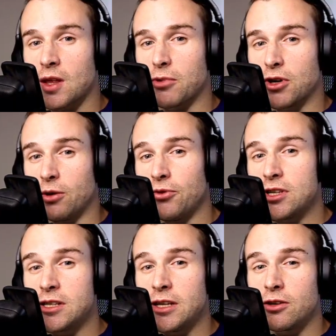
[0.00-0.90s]
But
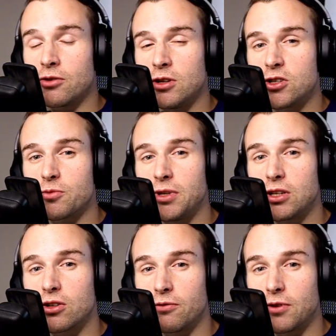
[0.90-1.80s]
obviously, you need to be
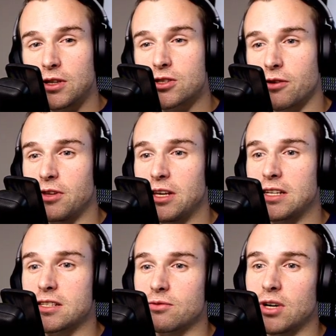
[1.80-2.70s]
convinced of the
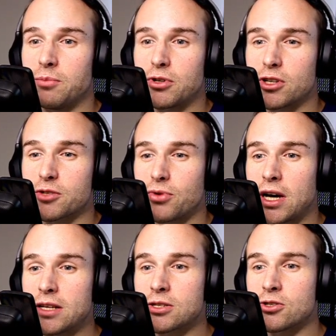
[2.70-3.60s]
asset, right? Because
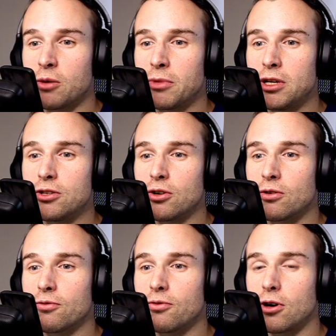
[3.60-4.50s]
prices normally
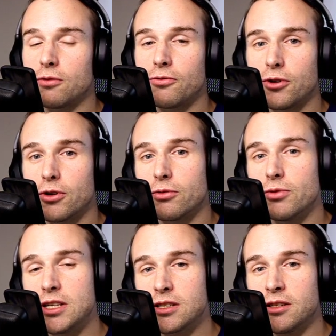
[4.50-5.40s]
don't fall for no
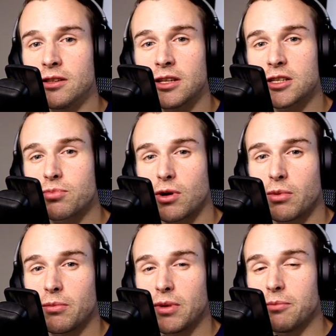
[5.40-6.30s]
reason. There's
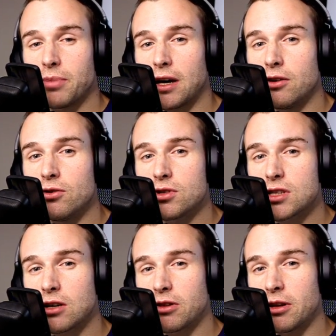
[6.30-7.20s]
probably bad
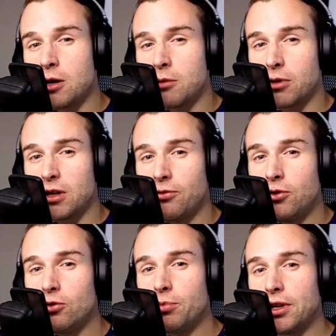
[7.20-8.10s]
news out there. If
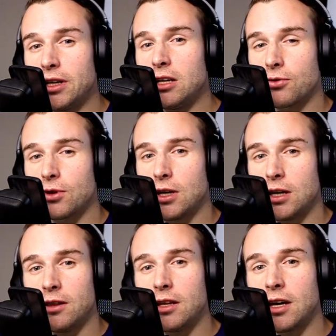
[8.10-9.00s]
you believe
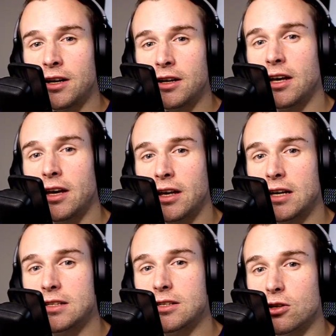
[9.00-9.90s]
in the underlying
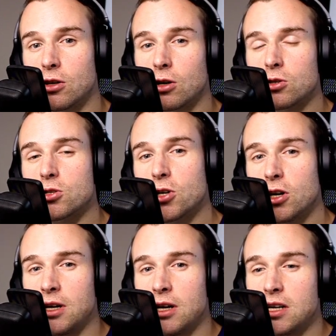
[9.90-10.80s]
asset long
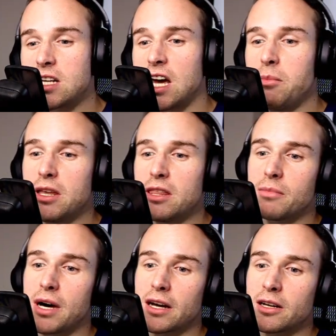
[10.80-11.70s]
term, timing the
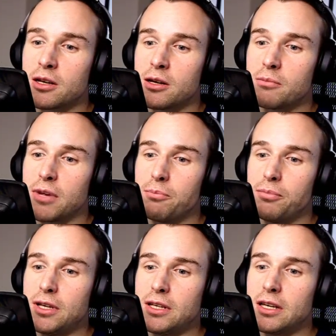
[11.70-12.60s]
market by
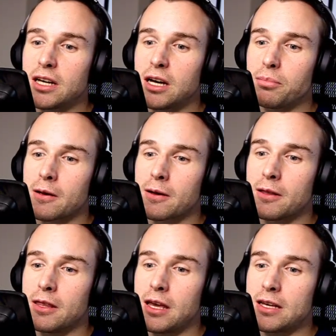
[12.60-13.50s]
picking up
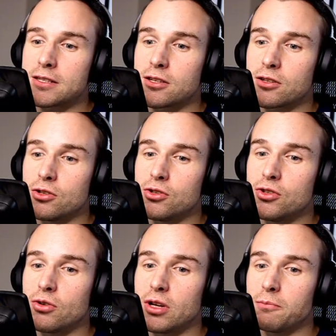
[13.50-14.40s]
the asset
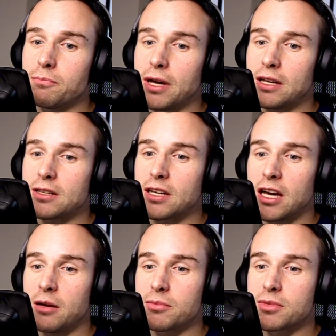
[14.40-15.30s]
during bad
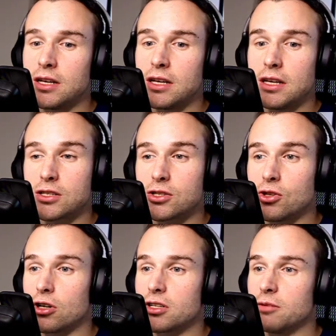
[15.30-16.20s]
times is
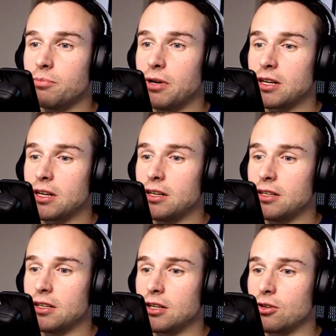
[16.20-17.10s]
not a bad
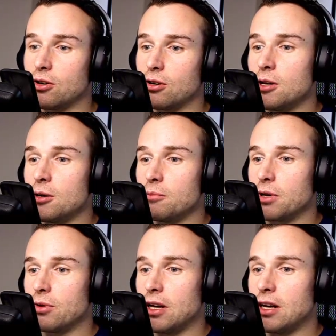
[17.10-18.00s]
idea at all.
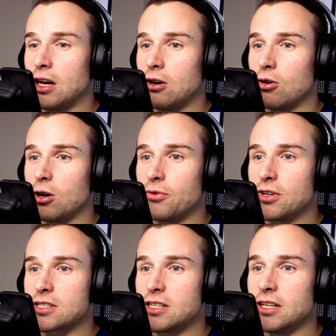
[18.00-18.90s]
But right now,
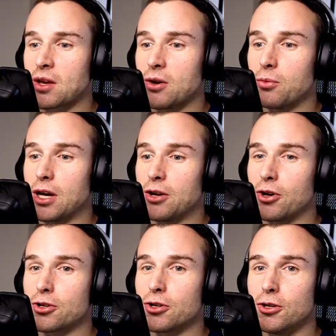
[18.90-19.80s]
obviously, we are
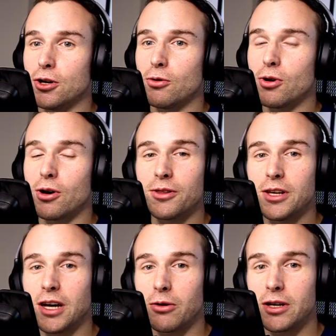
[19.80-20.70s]
not low on
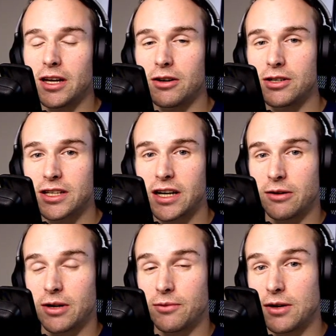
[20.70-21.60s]
the hourly
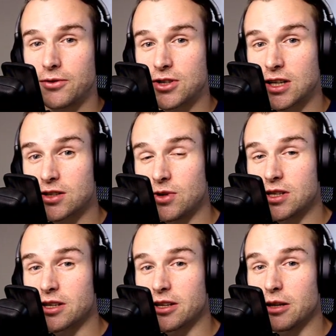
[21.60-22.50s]
RSI, right? We have just
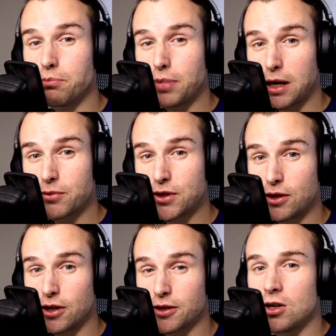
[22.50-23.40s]
recently pumped a
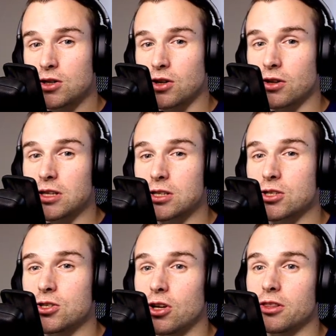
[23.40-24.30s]
lot. So this
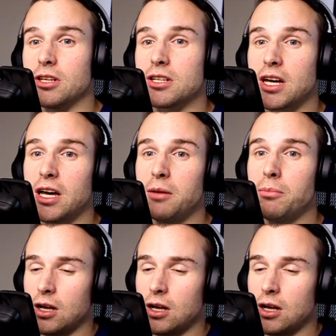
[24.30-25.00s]
is not the time.